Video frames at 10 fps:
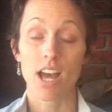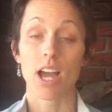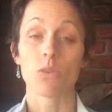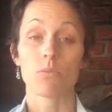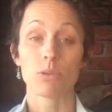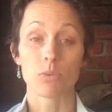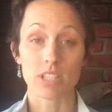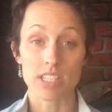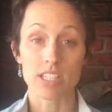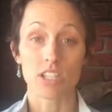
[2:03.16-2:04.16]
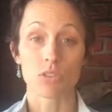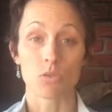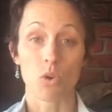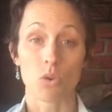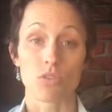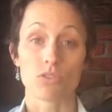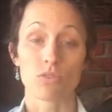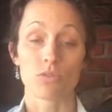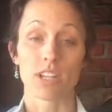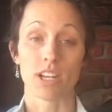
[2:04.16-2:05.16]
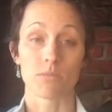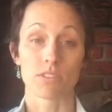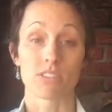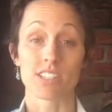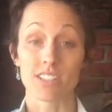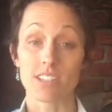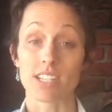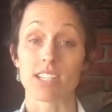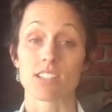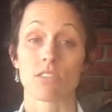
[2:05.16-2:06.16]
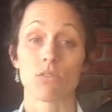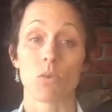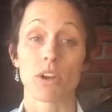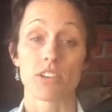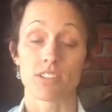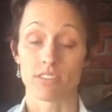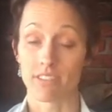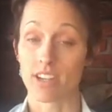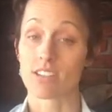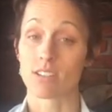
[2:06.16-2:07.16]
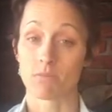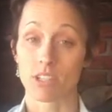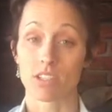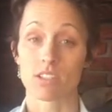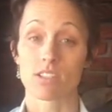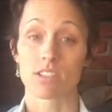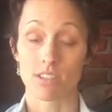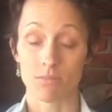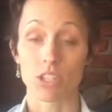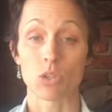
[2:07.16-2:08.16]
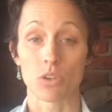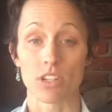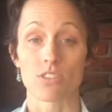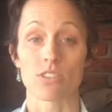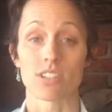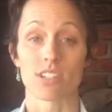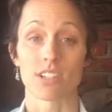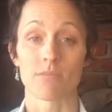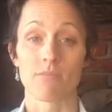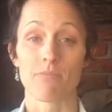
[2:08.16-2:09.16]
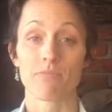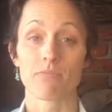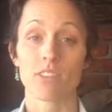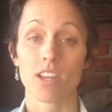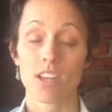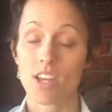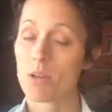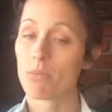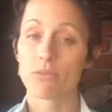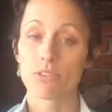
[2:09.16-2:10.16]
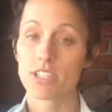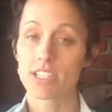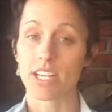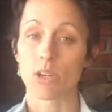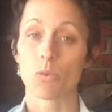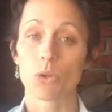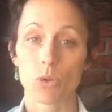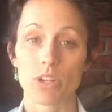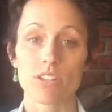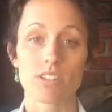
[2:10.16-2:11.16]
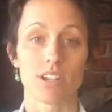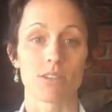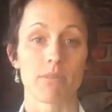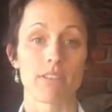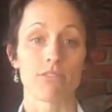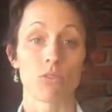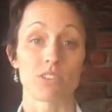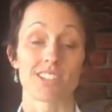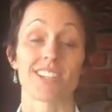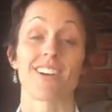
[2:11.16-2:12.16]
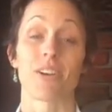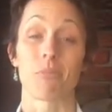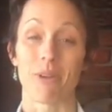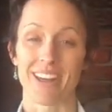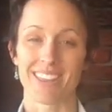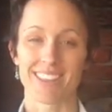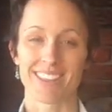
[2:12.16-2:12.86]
I will be releasing a new course soon that helps facilitate self-awareness if that is something you are interested in. But for today, we're going to start by focusing on our breath.